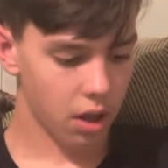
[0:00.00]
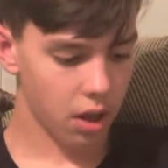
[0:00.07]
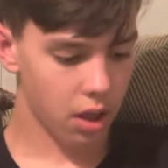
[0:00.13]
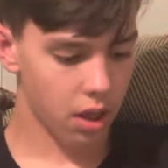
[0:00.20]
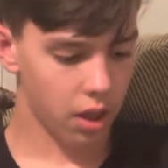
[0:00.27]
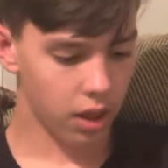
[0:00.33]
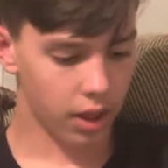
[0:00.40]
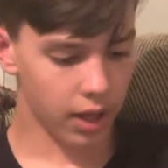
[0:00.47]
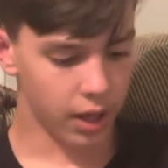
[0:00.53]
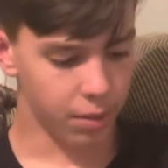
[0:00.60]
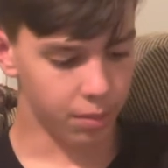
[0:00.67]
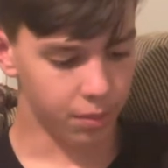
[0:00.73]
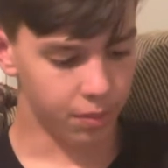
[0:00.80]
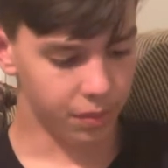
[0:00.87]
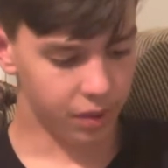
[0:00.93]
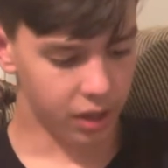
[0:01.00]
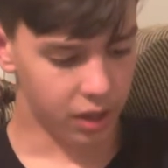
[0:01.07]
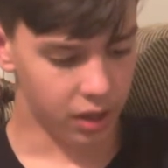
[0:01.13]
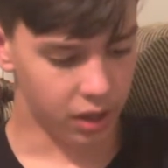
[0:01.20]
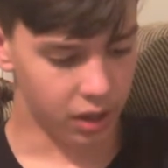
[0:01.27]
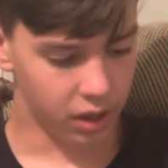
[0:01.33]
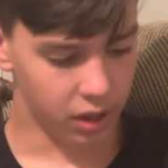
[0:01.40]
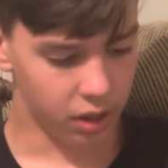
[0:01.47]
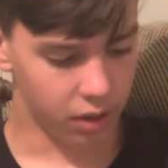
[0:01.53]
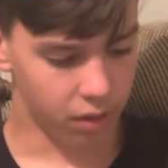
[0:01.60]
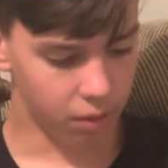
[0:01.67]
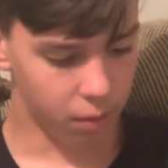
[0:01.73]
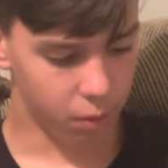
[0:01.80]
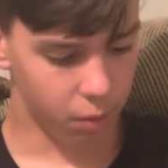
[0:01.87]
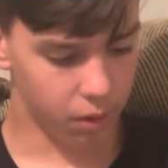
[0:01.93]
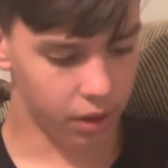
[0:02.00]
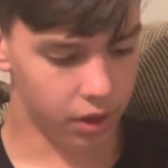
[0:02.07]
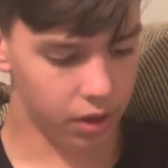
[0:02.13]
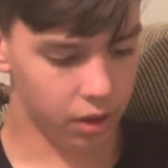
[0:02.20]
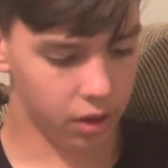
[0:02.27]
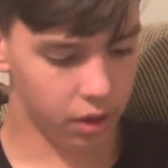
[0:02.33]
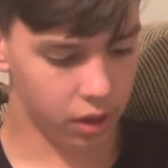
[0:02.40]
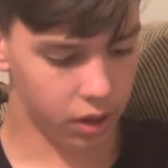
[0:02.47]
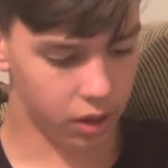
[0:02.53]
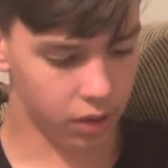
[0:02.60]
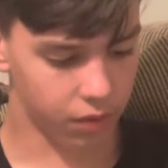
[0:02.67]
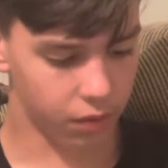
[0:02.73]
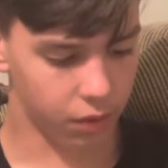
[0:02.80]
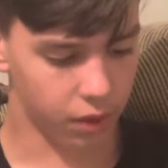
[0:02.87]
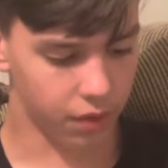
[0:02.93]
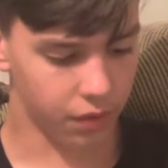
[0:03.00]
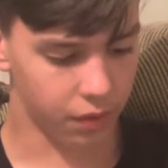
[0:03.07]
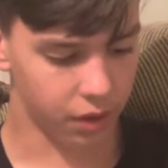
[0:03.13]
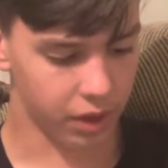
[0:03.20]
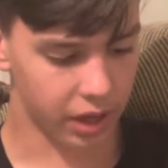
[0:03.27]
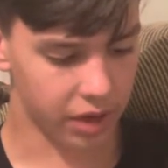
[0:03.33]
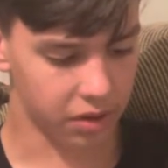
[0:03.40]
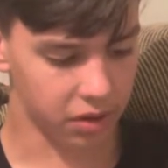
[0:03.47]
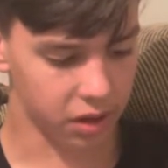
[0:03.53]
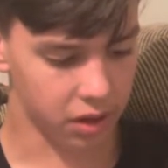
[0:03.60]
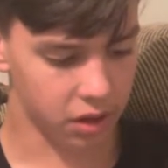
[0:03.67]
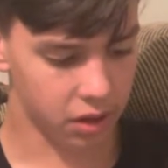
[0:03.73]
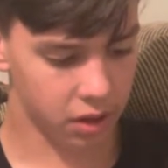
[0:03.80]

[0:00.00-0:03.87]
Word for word: The Lamb and the 144,000.